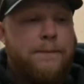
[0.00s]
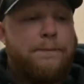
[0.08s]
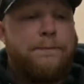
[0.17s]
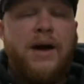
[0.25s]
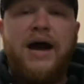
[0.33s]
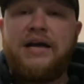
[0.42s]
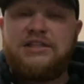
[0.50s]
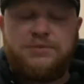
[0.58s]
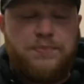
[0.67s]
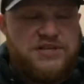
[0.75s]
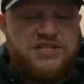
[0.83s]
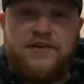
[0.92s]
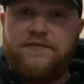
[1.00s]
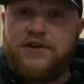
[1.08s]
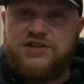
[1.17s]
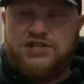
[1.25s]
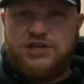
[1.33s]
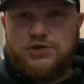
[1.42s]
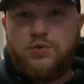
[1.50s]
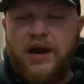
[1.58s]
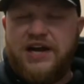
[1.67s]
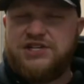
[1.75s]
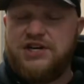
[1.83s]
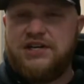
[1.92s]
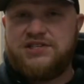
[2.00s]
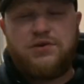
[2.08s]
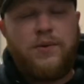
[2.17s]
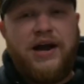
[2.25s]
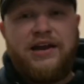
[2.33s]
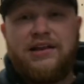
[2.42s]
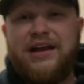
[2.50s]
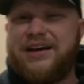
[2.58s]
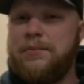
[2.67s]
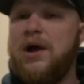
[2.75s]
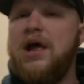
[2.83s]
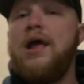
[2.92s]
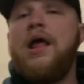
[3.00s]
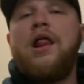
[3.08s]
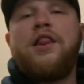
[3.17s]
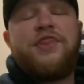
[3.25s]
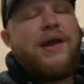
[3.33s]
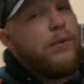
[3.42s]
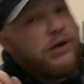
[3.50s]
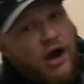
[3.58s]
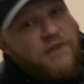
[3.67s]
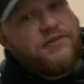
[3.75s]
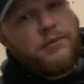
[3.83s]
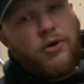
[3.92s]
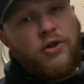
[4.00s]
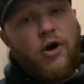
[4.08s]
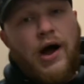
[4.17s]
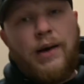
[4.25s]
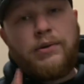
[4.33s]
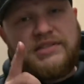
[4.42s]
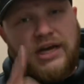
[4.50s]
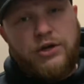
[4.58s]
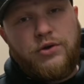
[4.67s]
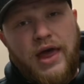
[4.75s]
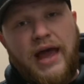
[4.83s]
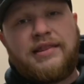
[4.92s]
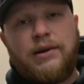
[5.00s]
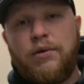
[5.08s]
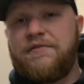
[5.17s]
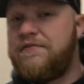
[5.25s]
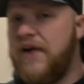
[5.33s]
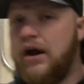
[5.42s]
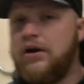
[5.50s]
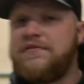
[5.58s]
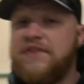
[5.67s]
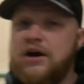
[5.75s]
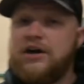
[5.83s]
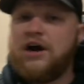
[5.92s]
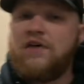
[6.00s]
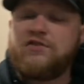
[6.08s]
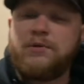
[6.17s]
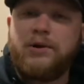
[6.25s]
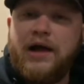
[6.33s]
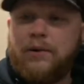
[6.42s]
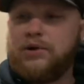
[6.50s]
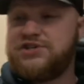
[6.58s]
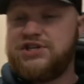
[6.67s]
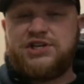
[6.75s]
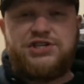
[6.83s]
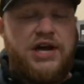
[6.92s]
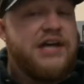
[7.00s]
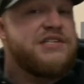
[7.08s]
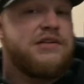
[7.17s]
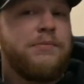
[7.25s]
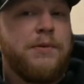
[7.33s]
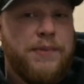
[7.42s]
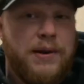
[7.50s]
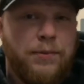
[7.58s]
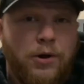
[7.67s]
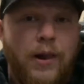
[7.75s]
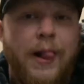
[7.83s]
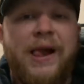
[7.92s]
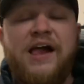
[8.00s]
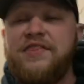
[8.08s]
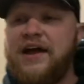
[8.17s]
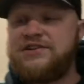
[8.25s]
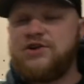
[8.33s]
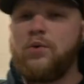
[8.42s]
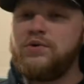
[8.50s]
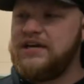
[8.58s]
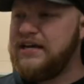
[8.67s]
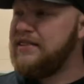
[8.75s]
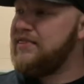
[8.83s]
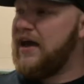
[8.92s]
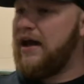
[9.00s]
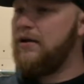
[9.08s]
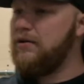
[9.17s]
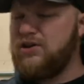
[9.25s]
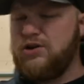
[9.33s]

my specific situation as to why I didn't like them. They were comfortable though, I will tell you that. They were very, very comfortable. I would suggest them to people that don't need that,